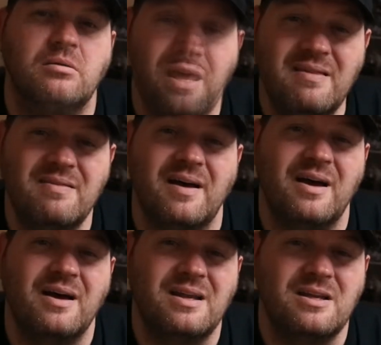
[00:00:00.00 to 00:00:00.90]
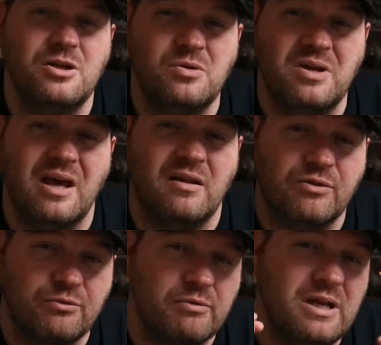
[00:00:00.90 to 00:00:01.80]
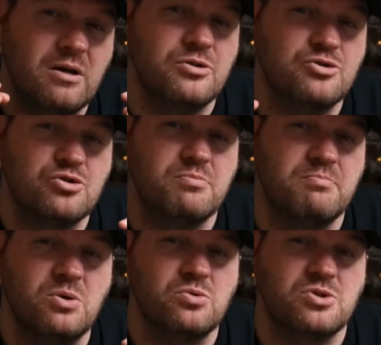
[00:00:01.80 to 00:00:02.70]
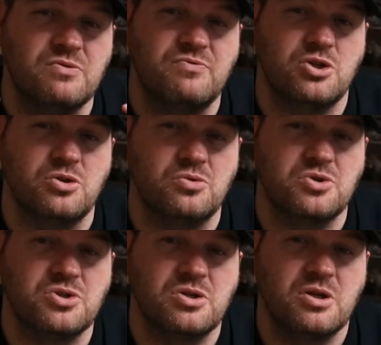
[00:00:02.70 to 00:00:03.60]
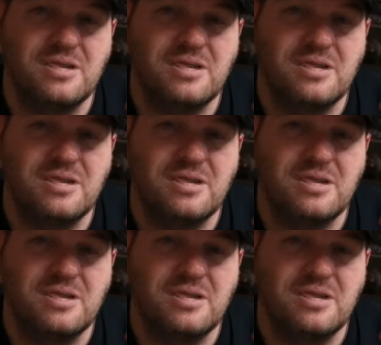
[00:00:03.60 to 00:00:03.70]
In that you get 300 mils of juice,